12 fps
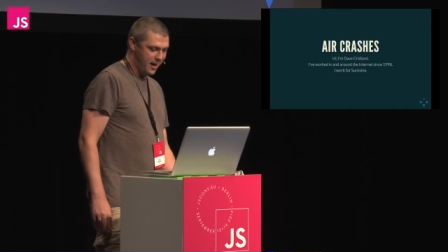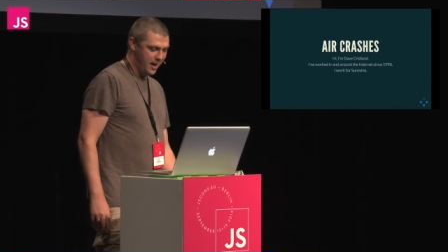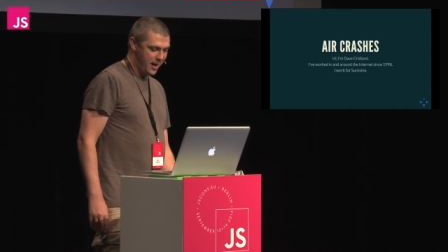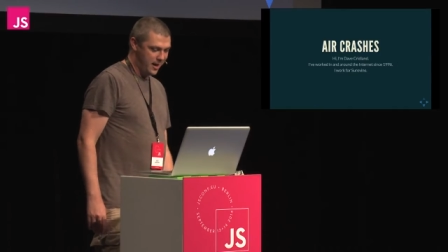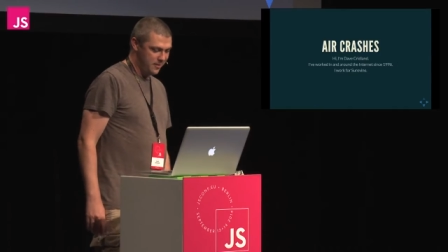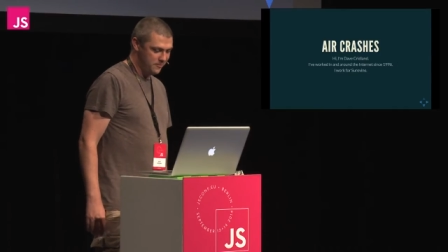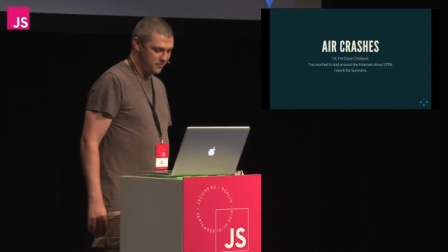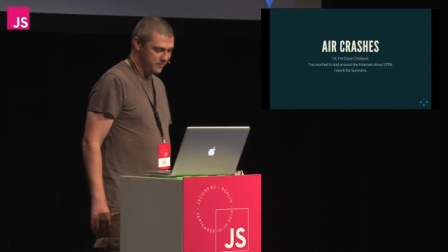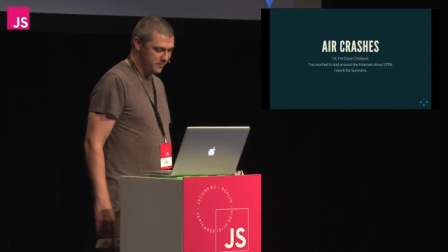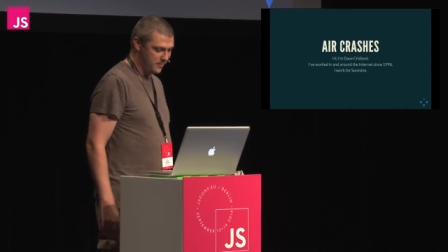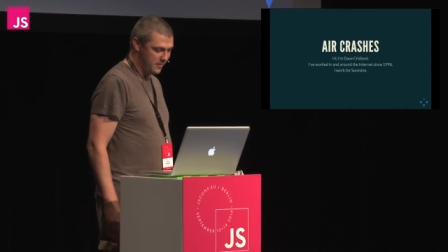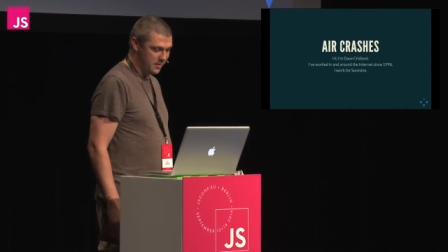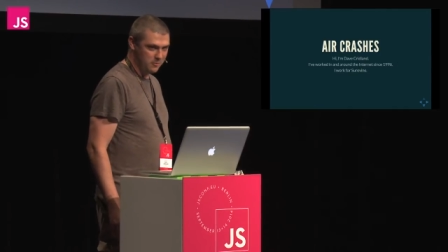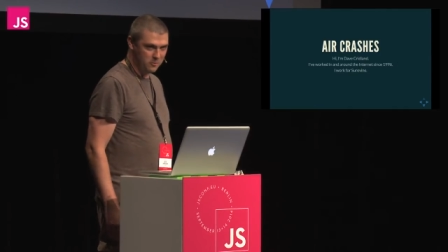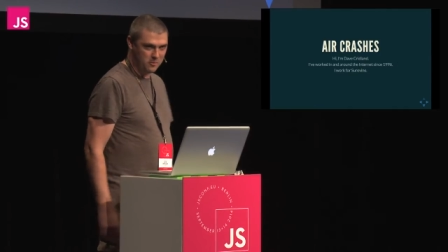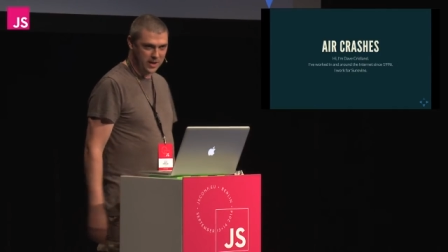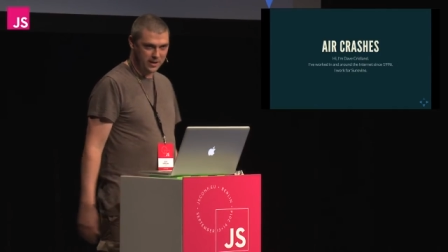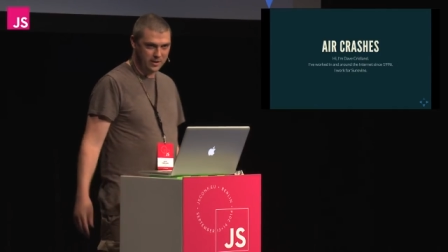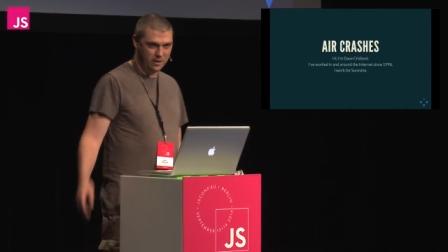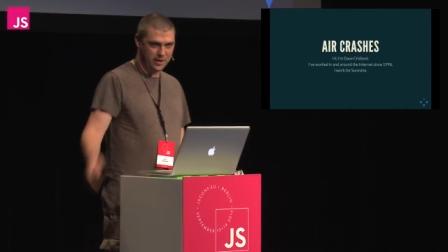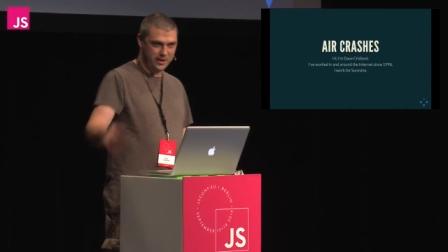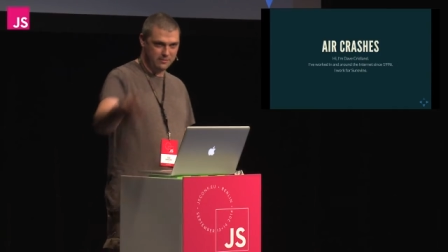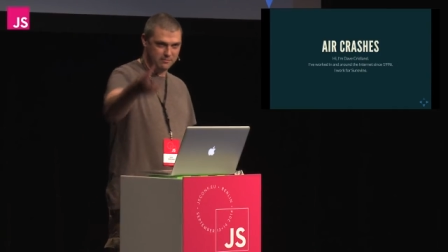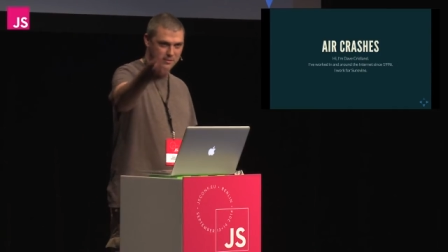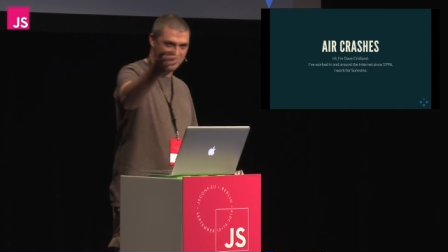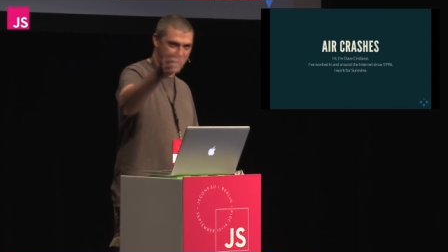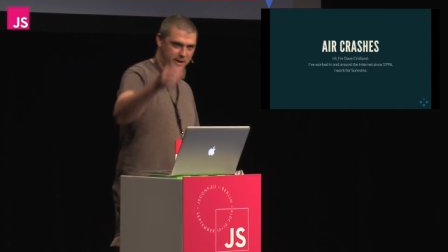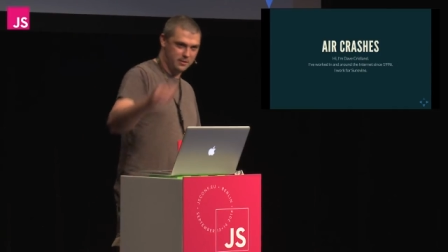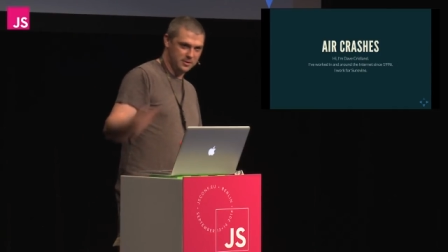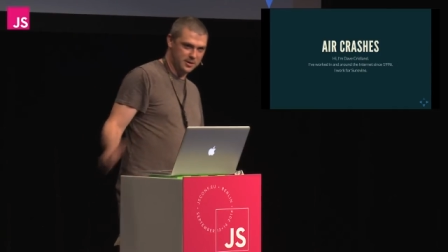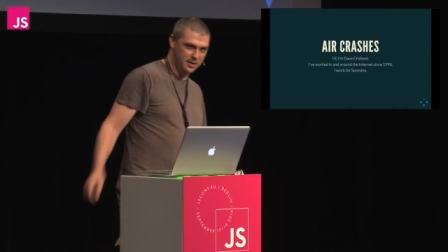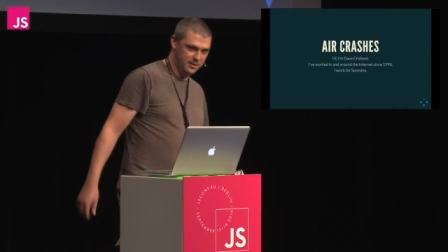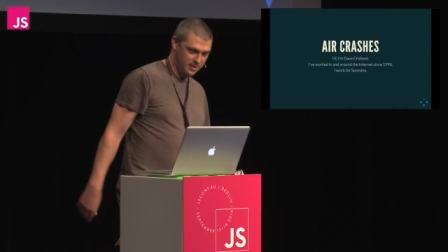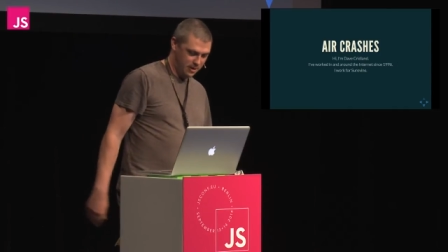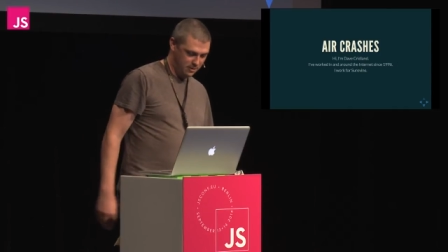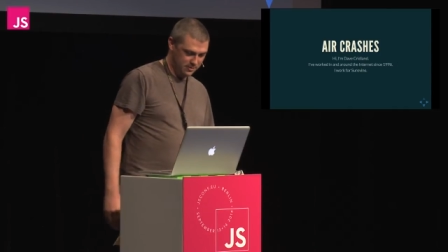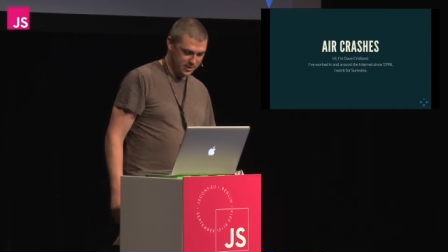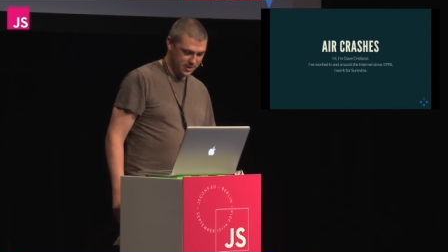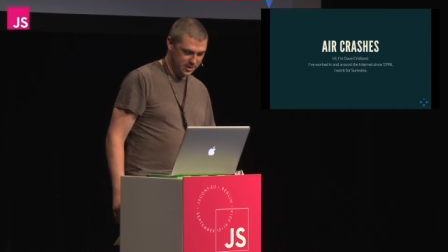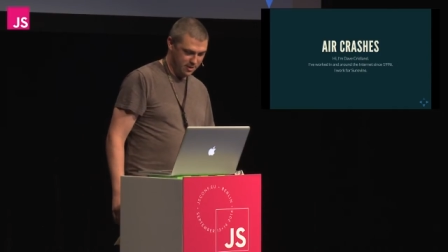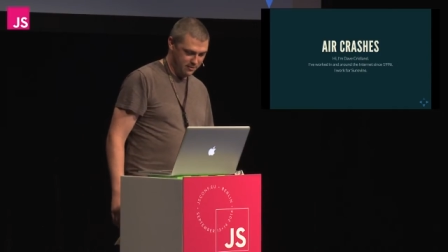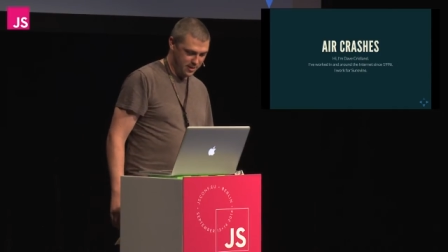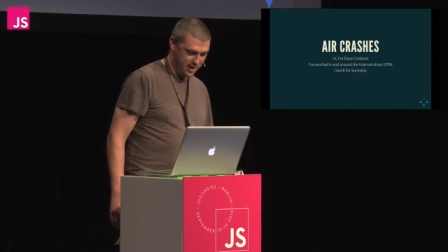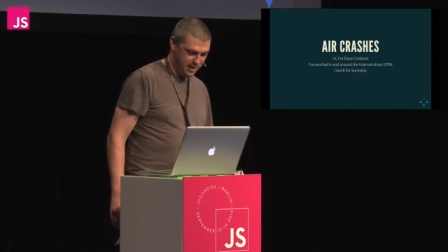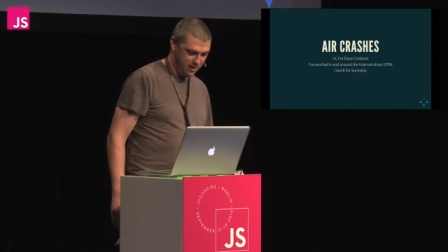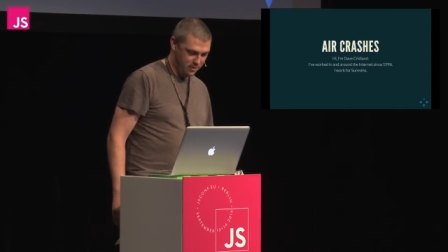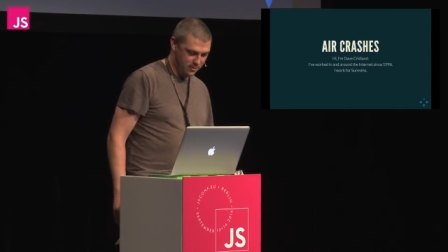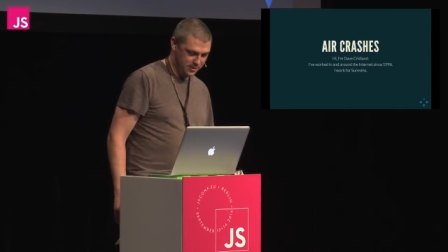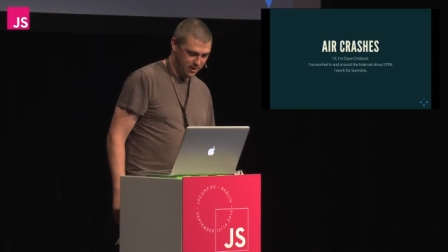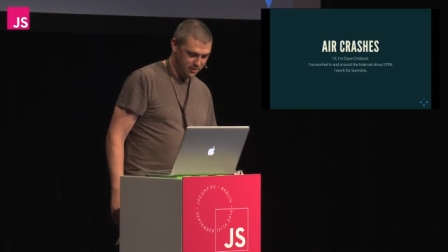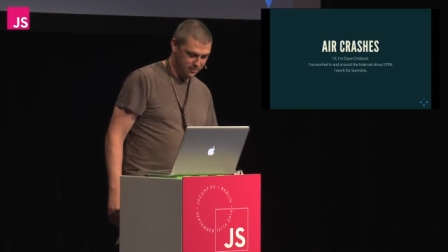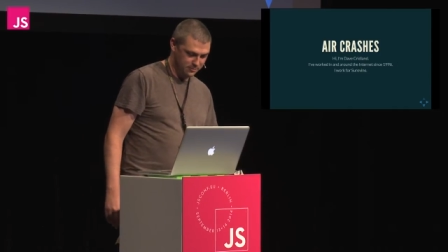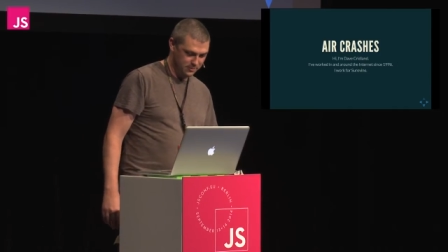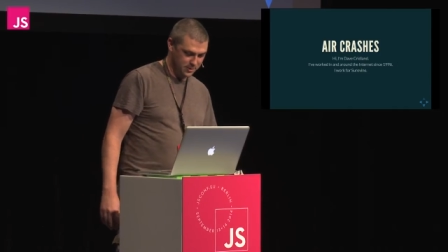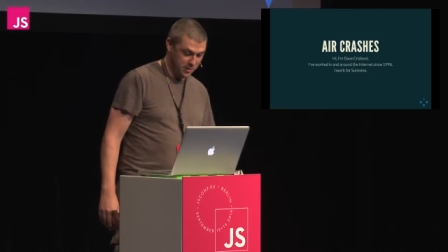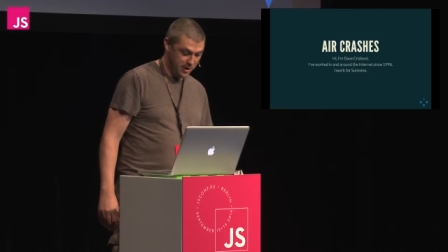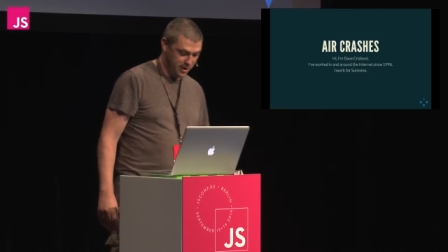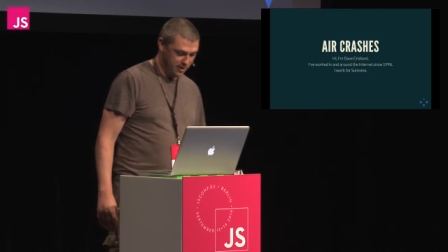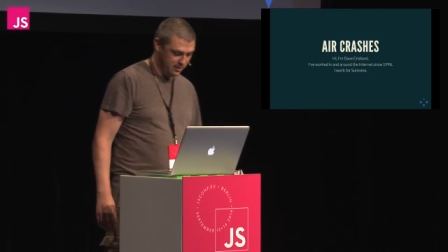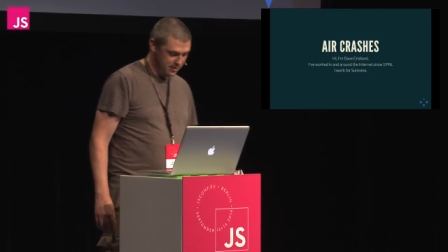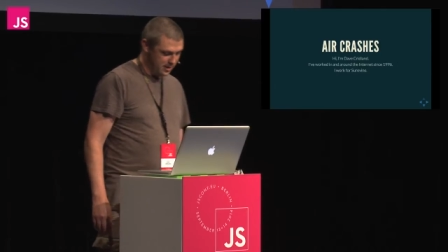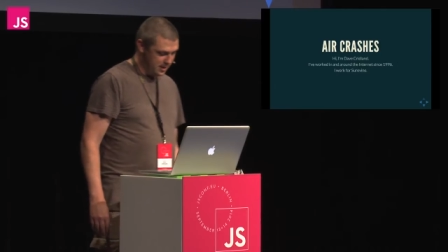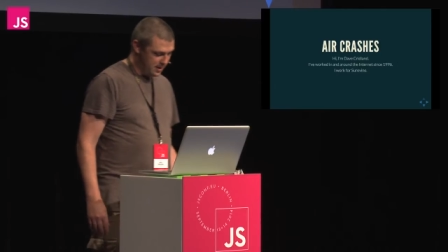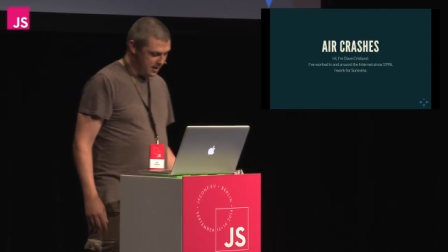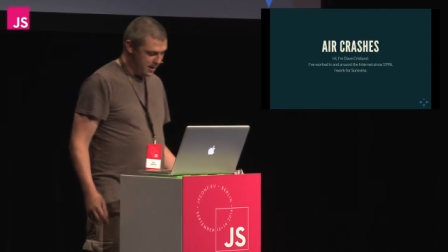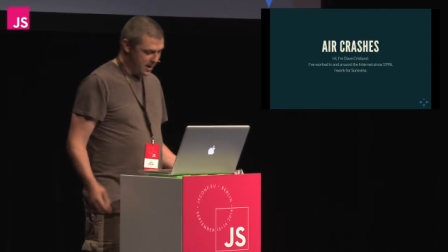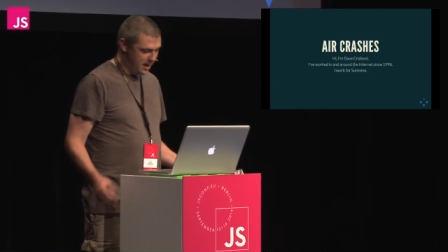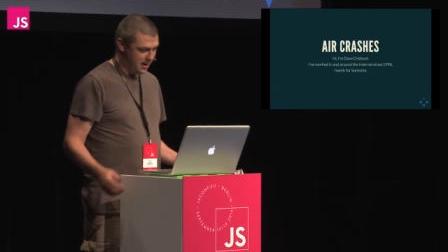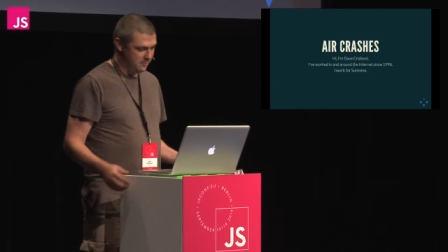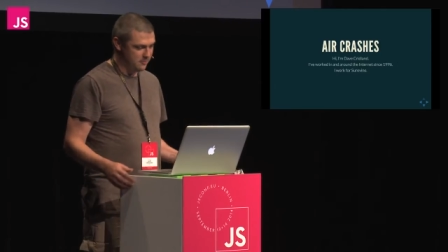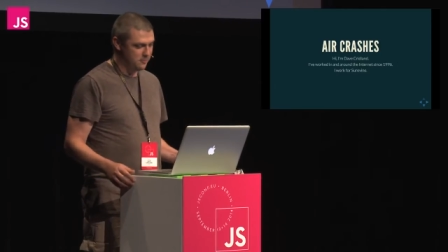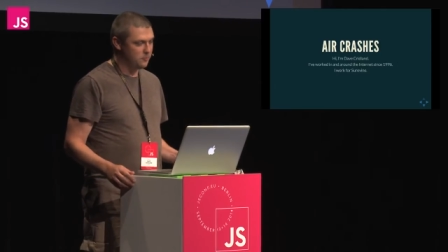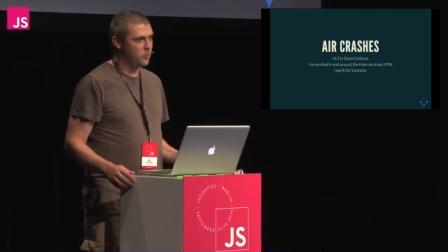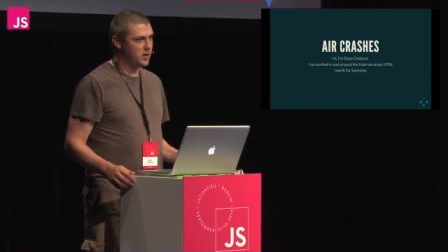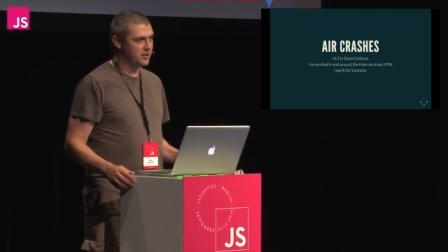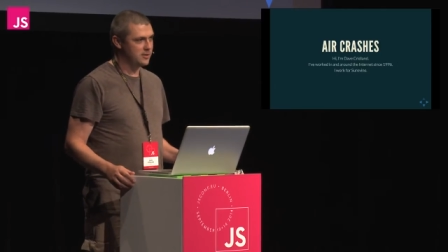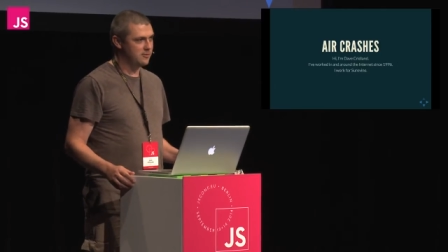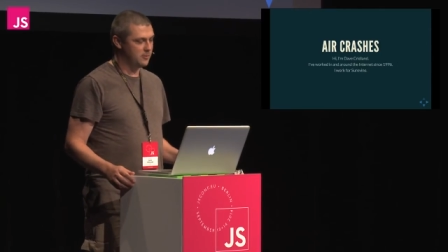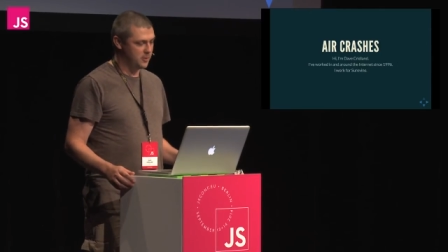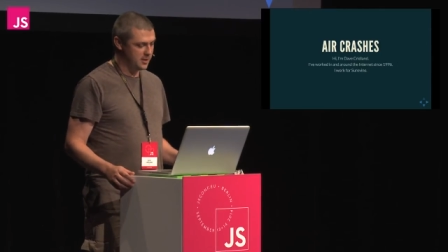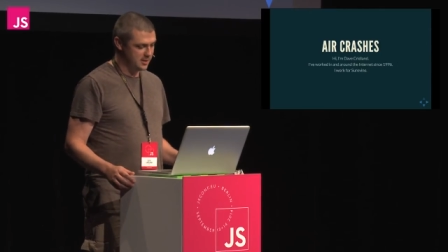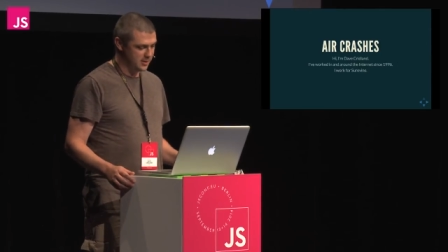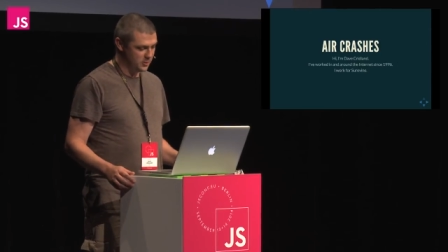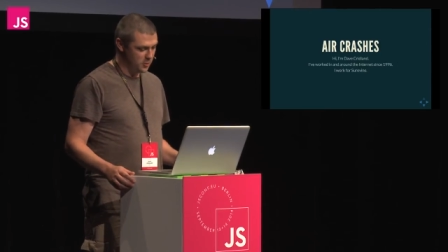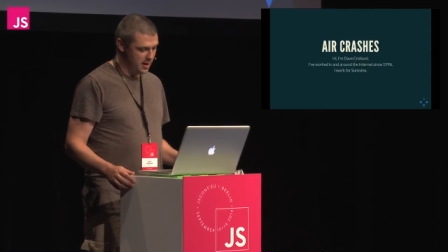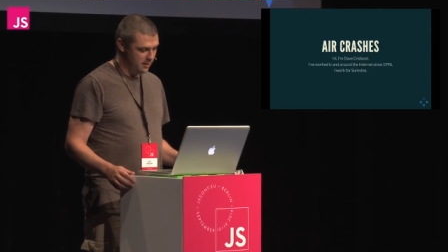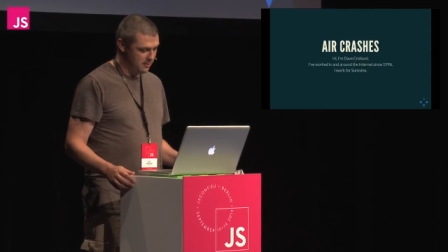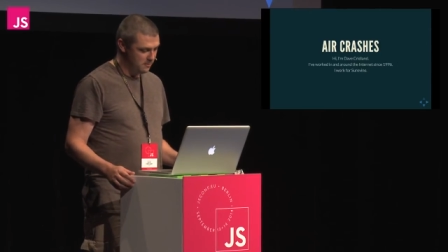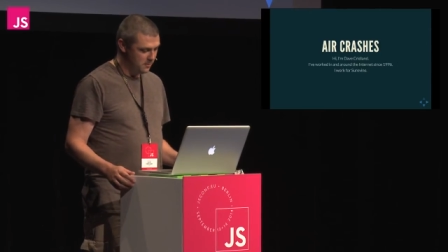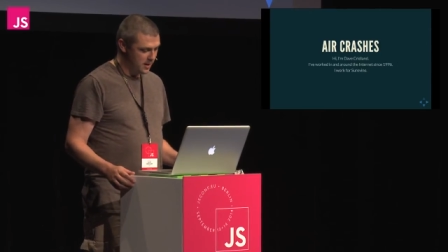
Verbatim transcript: Um, my colleague Lloyd, also uh, just over there, also speaking, um, works with us as well.